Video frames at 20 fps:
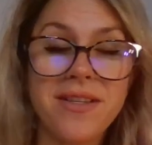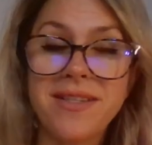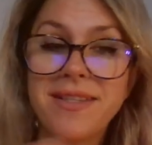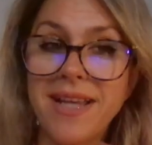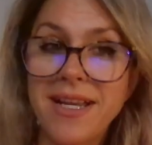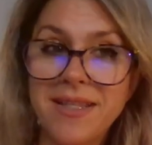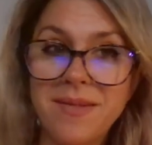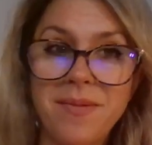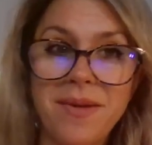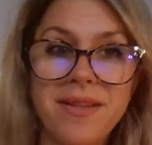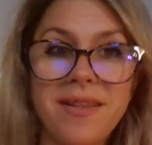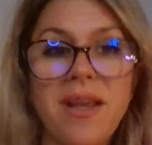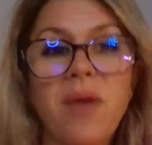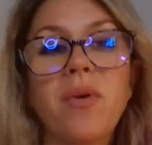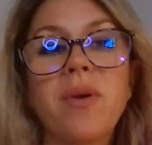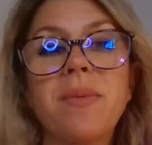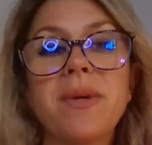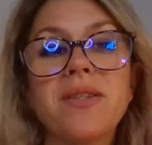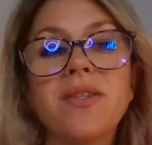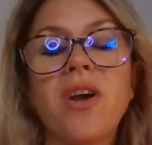assessment that
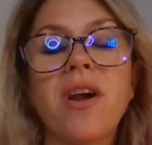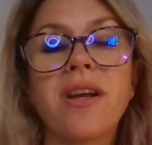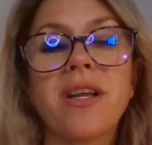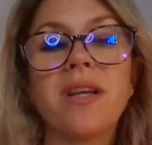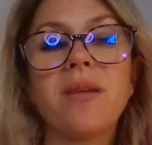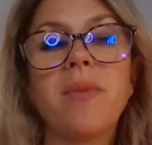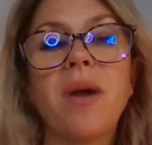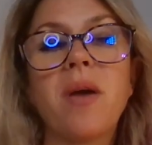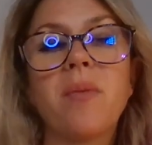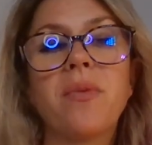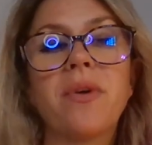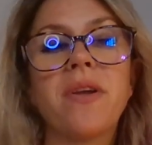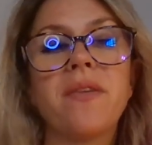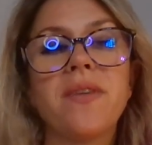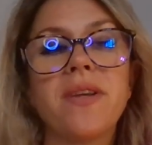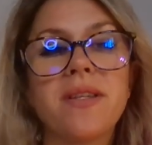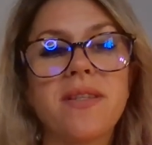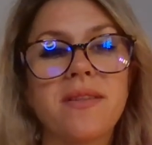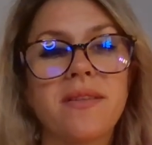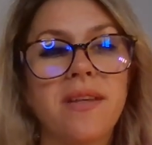we've been talking about
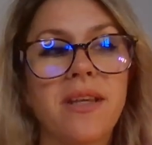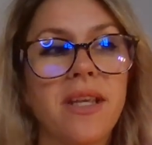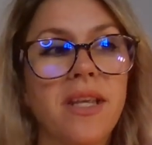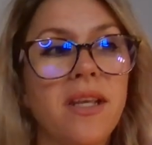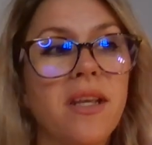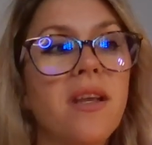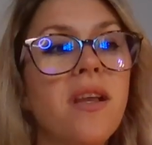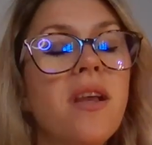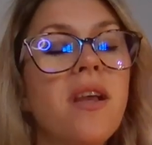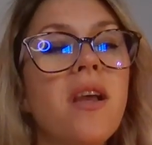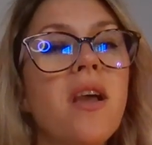previously.